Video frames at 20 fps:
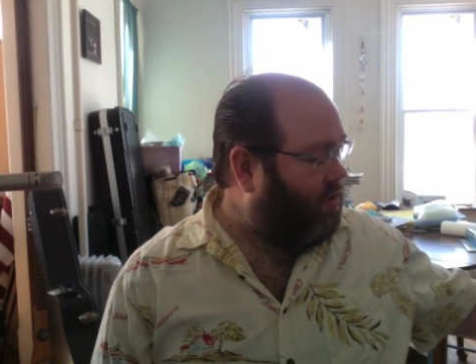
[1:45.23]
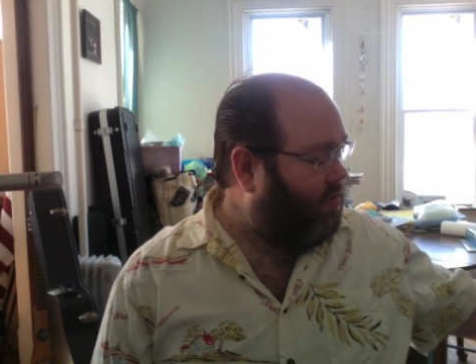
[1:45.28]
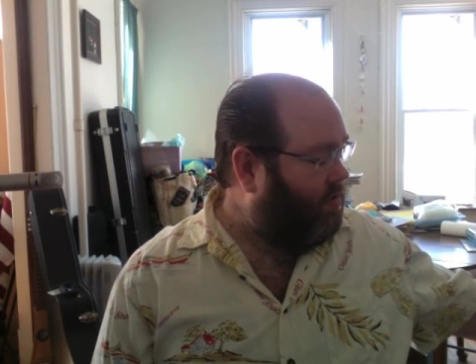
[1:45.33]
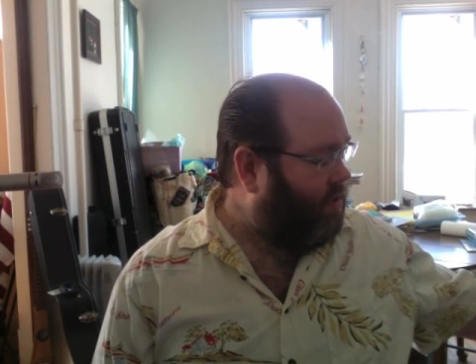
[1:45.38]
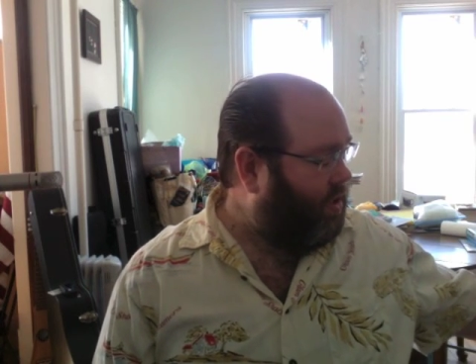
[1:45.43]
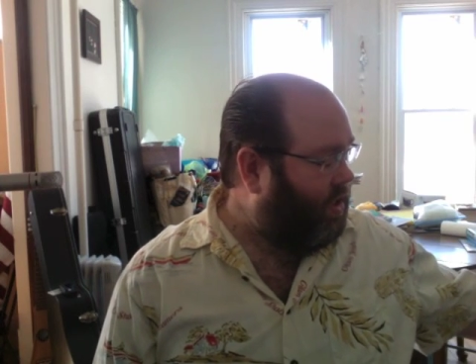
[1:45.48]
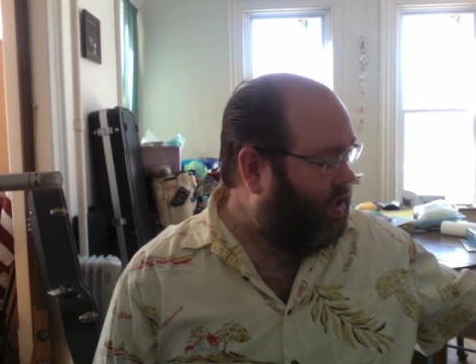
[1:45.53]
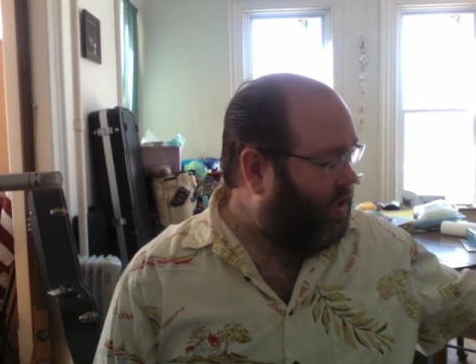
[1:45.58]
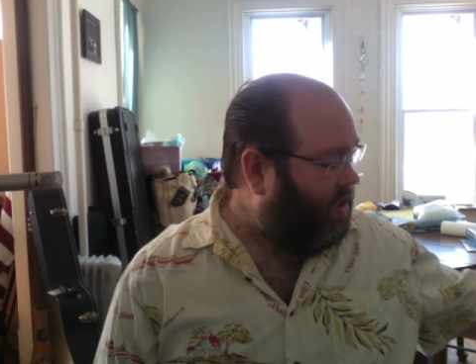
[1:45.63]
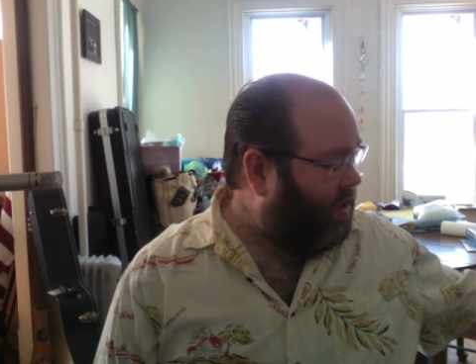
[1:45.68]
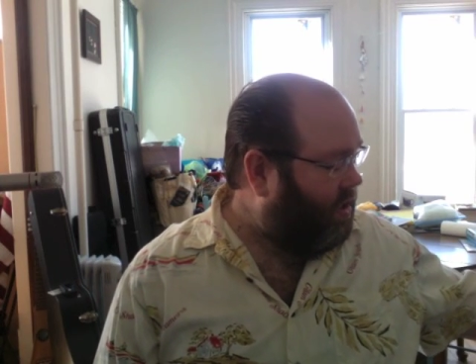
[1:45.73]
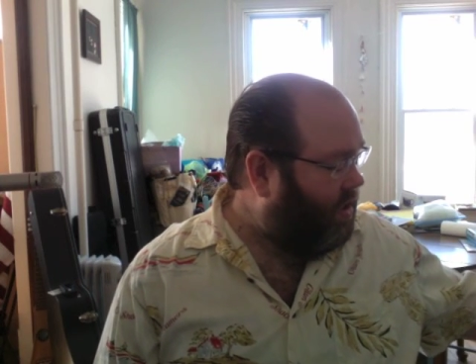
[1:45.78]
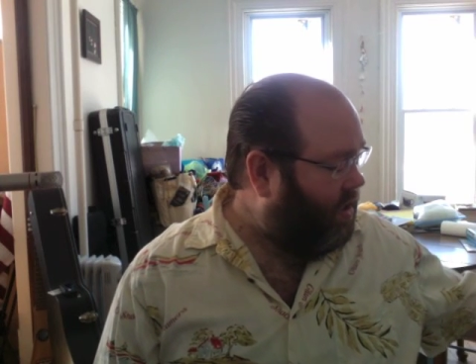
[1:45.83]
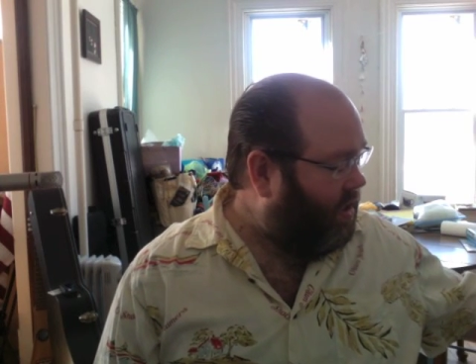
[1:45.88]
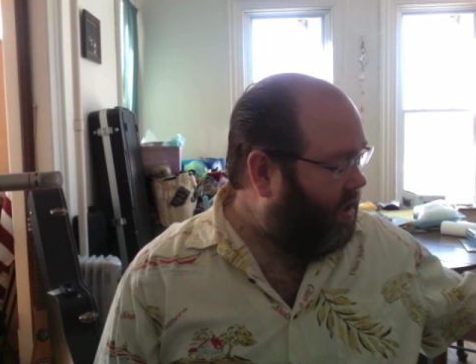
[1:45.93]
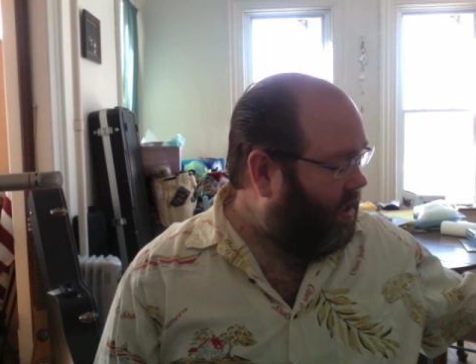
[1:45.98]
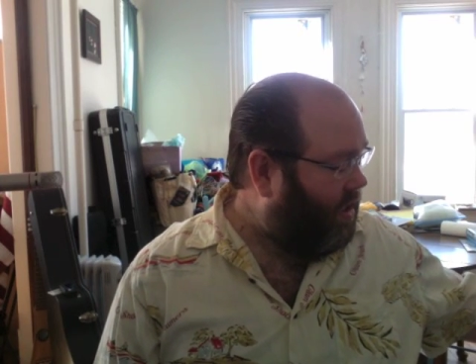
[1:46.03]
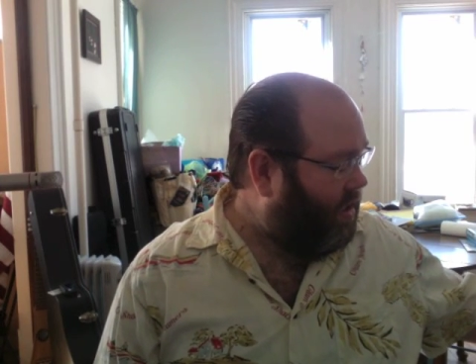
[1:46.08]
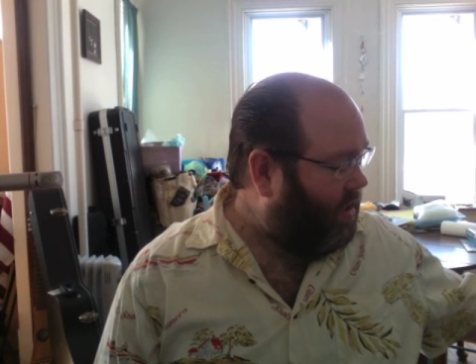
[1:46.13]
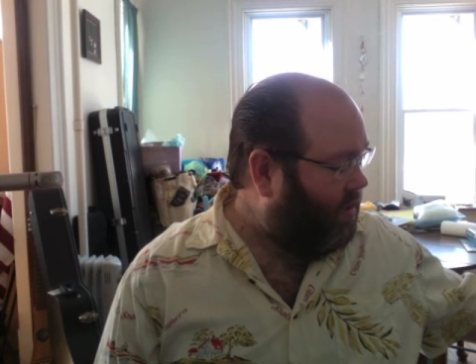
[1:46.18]
which
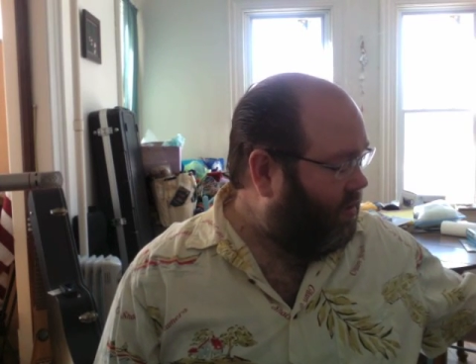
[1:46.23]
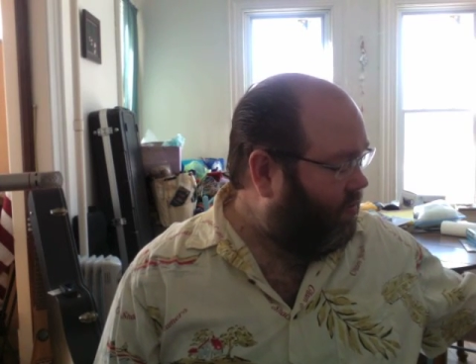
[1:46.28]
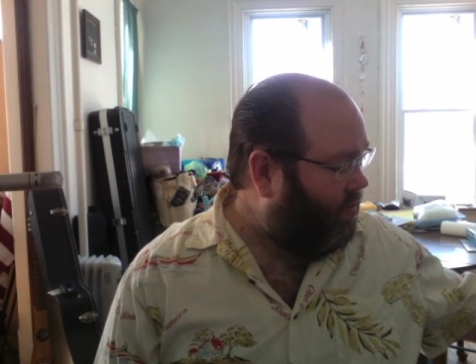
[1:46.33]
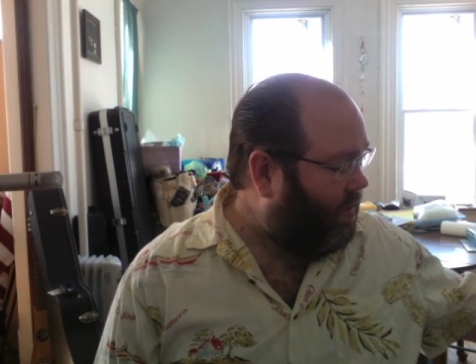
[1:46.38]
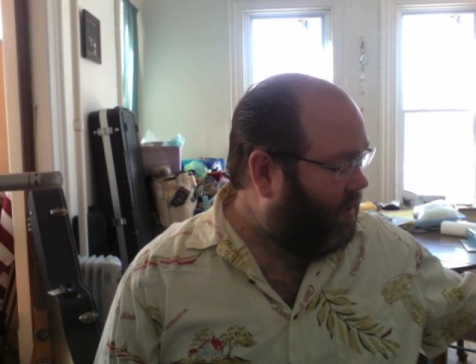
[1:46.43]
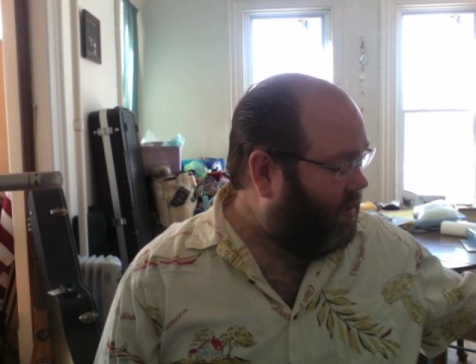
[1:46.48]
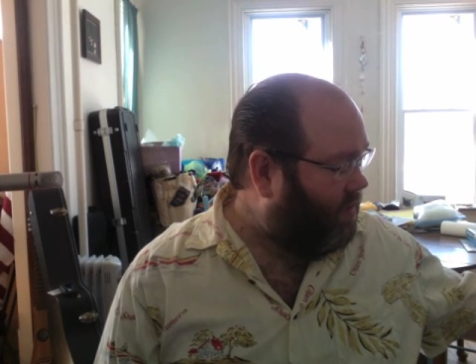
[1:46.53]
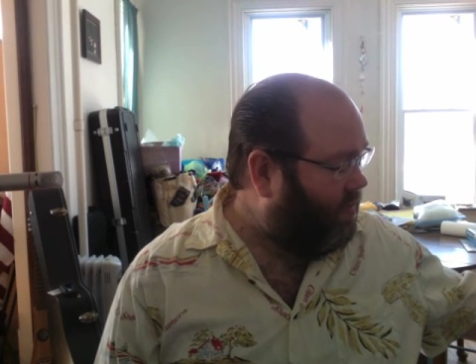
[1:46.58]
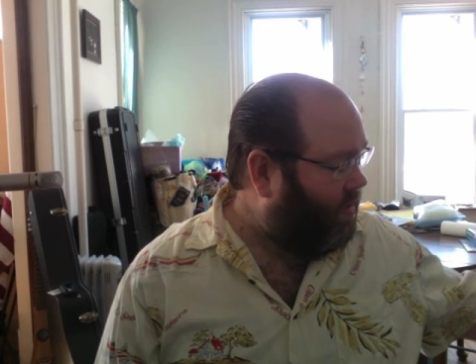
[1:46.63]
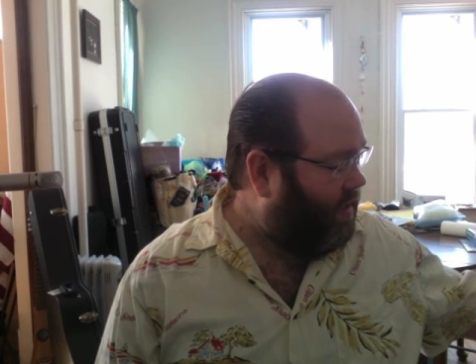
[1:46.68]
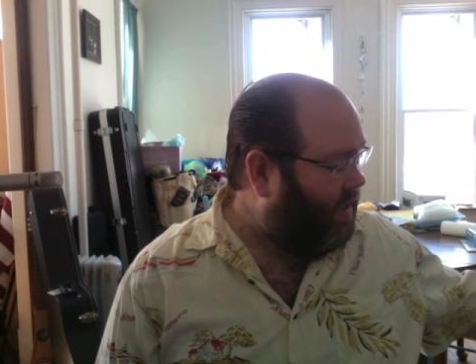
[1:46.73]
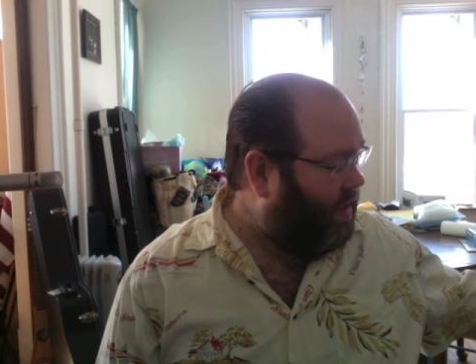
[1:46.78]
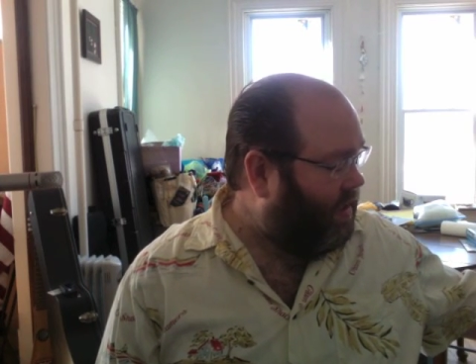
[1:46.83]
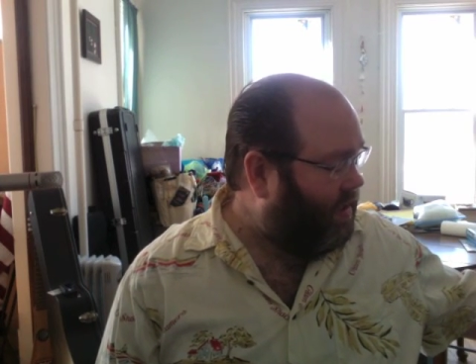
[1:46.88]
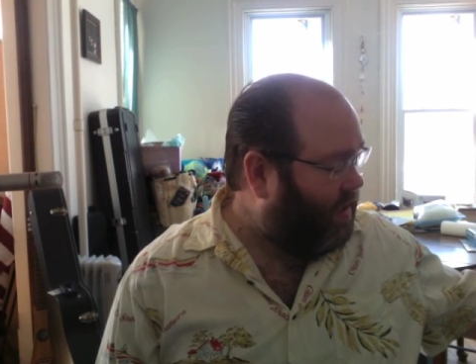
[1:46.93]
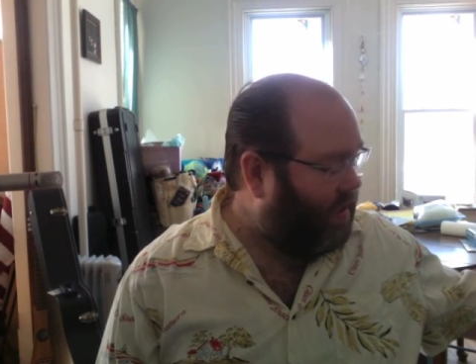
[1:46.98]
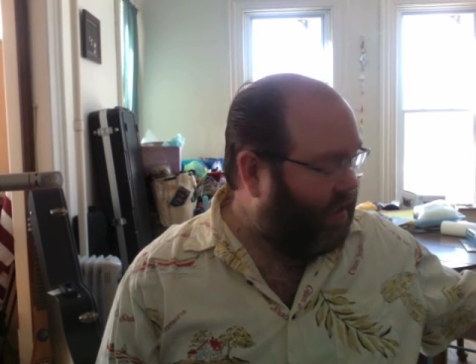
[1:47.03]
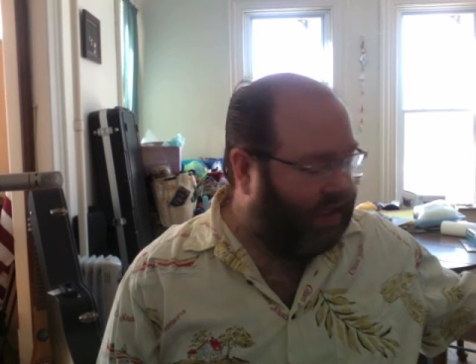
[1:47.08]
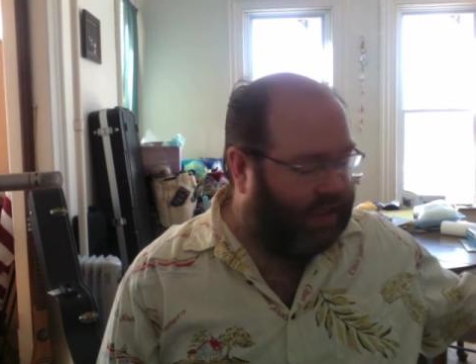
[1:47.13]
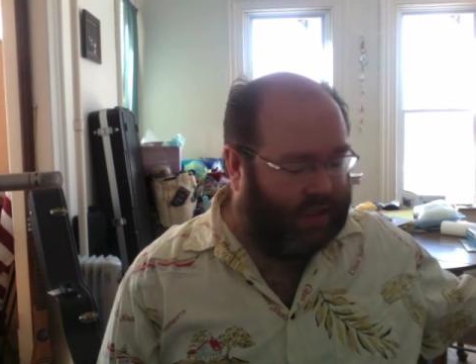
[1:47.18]
is a risk with these
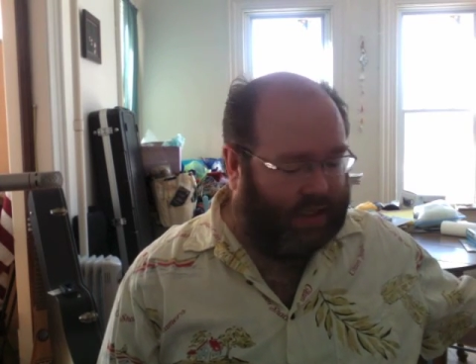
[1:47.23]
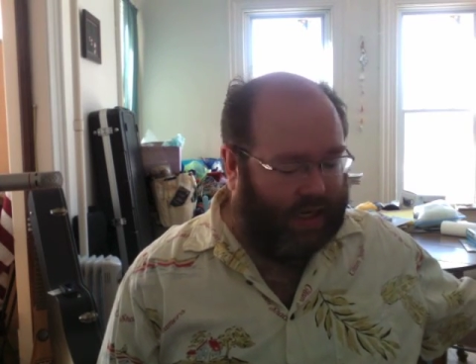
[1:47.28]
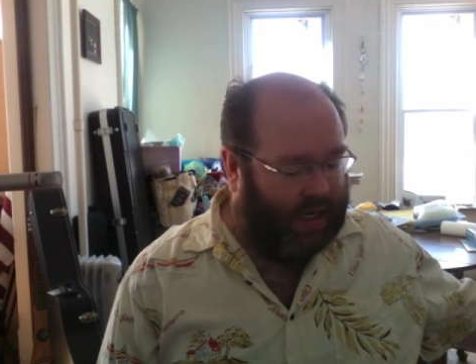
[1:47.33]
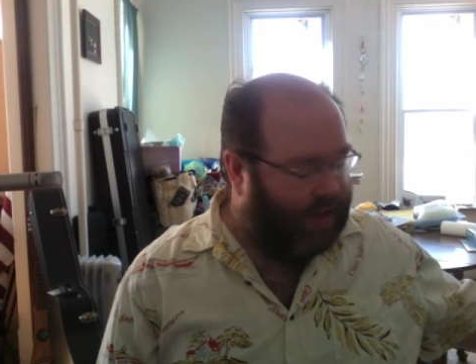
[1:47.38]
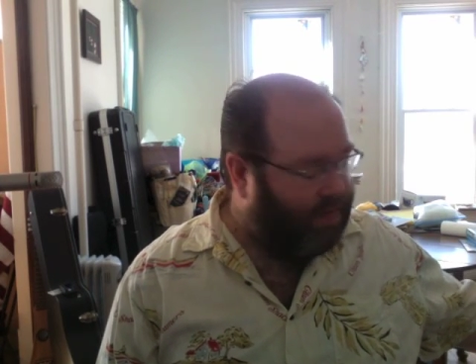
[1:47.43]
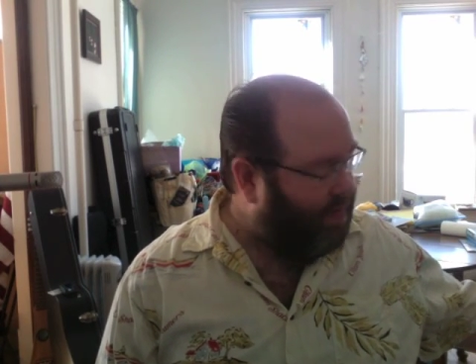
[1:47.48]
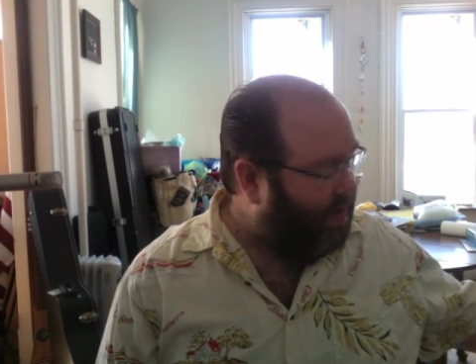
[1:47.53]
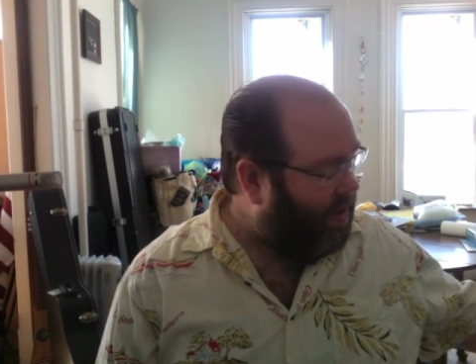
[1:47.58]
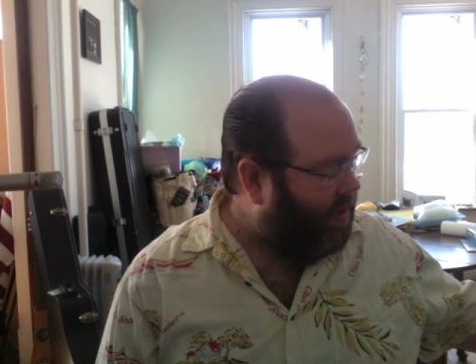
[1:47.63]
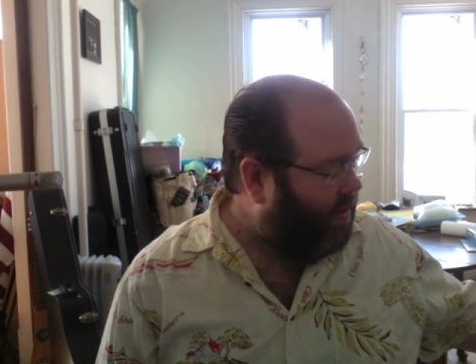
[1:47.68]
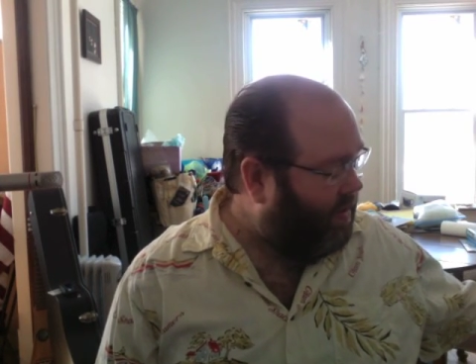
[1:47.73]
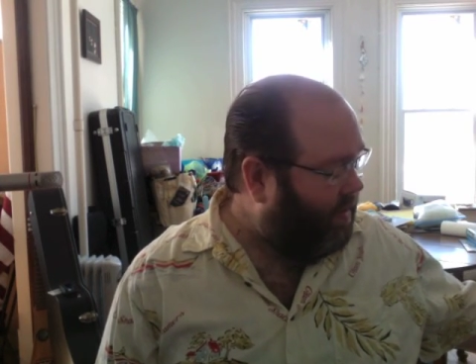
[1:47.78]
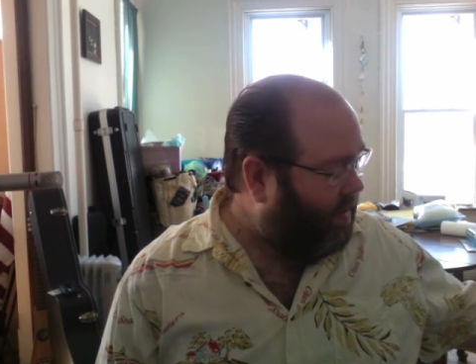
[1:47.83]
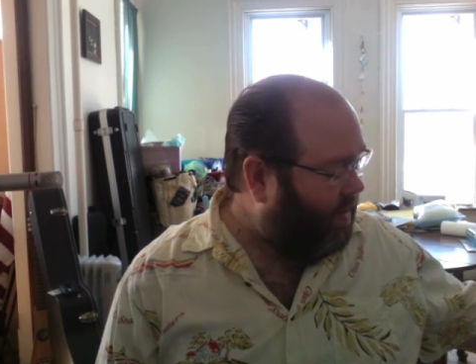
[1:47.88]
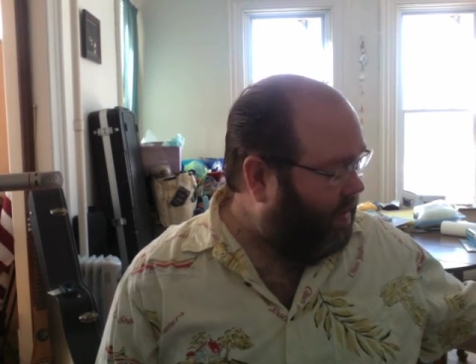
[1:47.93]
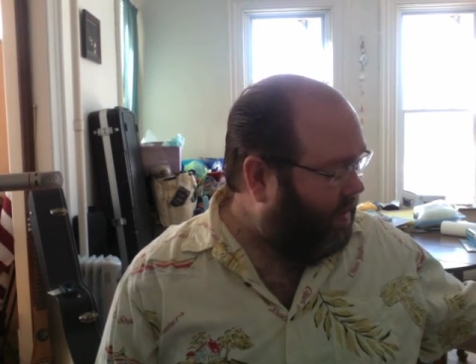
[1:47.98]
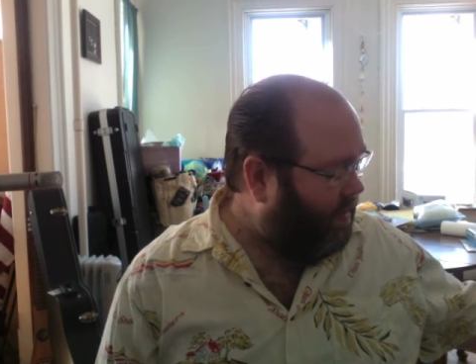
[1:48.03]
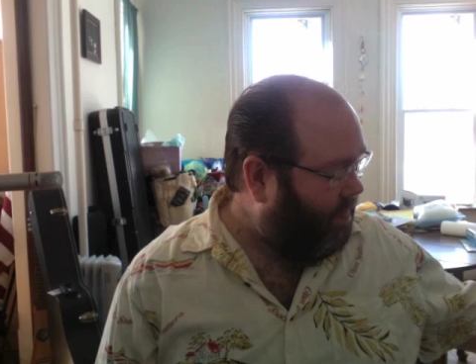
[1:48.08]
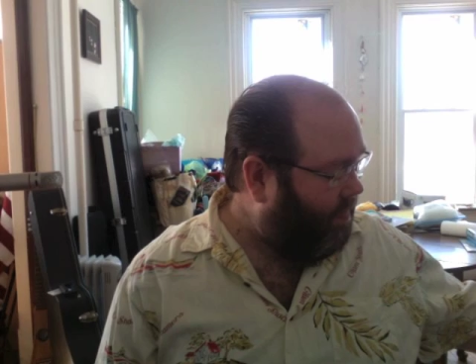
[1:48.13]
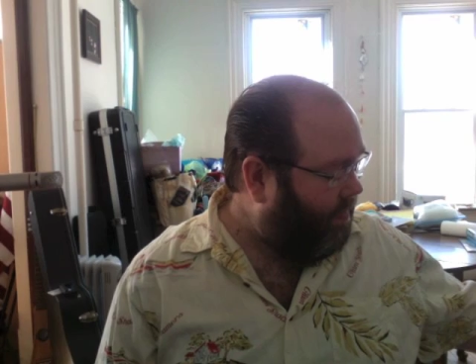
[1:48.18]
things,
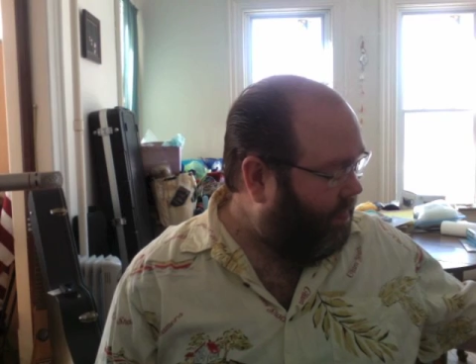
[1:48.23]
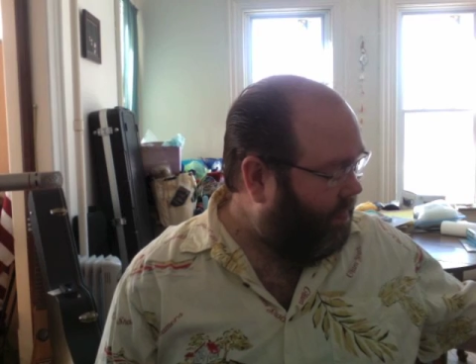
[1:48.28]
apparently.